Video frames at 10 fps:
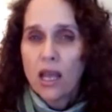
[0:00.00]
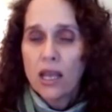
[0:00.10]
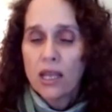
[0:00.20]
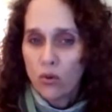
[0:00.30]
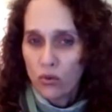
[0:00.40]

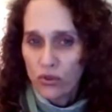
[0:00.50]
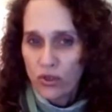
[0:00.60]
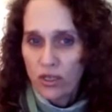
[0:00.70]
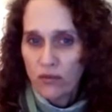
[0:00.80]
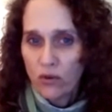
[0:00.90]
It
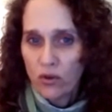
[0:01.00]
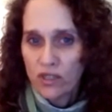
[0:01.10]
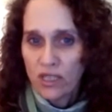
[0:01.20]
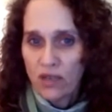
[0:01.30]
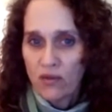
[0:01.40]
also
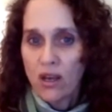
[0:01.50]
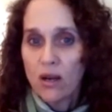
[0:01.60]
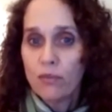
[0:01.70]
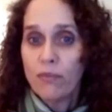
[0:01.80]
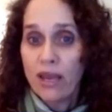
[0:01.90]
involves giving
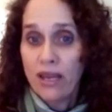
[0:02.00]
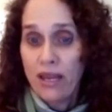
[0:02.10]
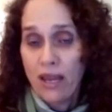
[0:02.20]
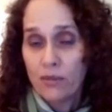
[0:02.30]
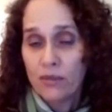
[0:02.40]
up bad
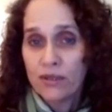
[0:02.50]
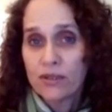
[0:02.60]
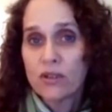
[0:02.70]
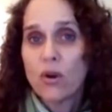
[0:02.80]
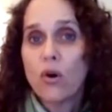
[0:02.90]
habits
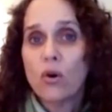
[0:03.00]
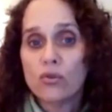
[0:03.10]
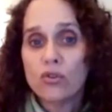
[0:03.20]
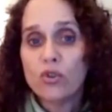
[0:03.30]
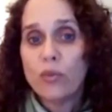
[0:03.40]
that
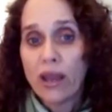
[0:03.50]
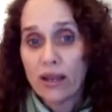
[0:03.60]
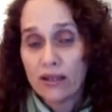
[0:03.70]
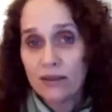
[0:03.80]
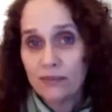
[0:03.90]
hold you
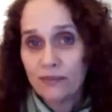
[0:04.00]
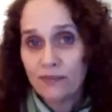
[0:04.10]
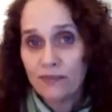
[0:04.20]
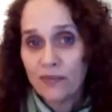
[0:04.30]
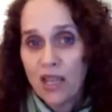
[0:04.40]
back.
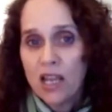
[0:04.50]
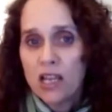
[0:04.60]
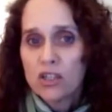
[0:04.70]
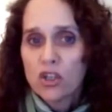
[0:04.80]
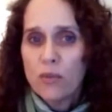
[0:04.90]

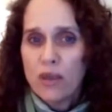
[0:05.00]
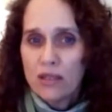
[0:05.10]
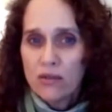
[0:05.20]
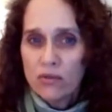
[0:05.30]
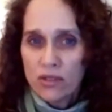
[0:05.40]
So
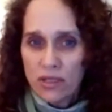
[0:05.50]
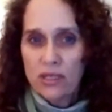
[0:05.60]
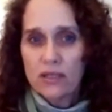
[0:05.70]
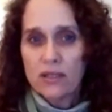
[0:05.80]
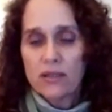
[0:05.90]
mental
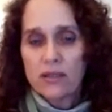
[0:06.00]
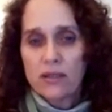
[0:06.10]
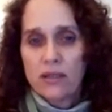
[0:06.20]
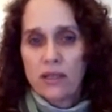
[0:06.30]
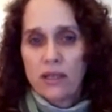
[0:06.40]
resilience
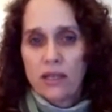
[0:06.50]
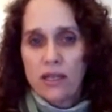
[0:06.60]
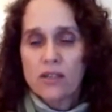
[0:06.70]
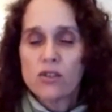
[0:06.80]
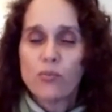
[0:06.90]

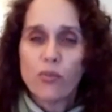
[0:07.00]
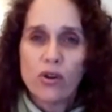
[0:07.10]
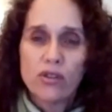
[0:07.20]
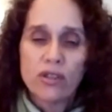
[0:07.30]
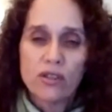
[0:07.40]
is the
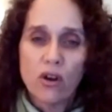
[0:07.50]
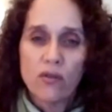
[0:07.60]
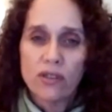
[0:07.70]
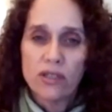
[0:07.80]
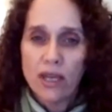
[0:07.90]
process
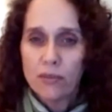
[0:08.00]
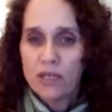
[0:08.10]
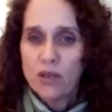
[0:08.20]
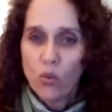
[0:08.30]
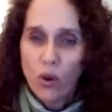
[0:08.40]
of
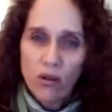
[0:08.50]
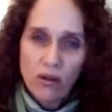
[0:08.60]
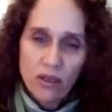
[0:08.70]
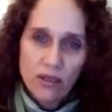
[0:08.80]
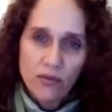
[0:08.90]
adapting
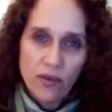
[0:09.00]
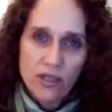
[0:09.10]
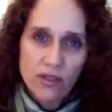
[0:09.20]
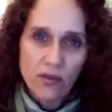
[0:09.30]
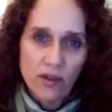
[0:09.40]
well in the
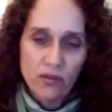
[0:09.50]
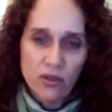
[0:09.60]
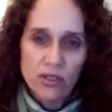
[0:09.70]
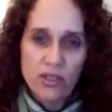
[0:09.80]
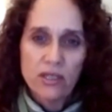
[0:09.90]
face of
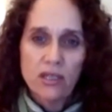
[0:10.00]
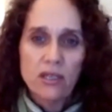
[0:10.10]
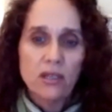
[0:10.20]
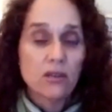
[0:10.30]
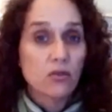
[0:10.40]

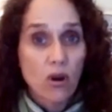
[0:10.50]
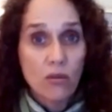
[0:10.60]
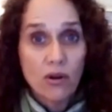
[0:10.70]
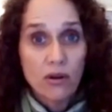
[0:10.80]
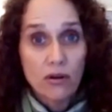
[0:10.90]
adversity,
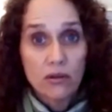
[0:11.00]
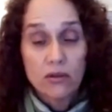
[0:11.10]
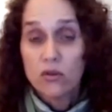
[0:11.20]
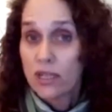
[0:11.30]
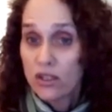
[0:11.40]
trauma,
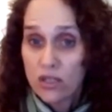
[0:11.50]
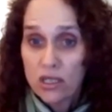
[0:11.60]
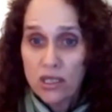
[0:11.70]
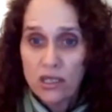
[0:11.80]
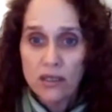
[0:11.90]

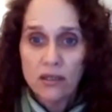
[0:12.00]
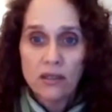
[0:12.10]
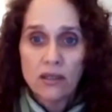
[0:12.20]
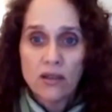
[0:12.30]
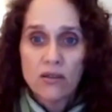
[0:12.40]
tragedy,
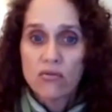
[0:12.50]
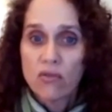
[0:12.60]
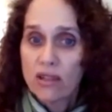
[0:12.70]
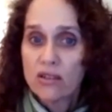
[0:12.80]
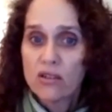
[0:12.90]

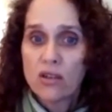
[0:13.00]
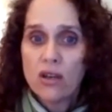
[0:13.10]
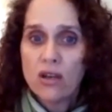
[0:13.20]
threats,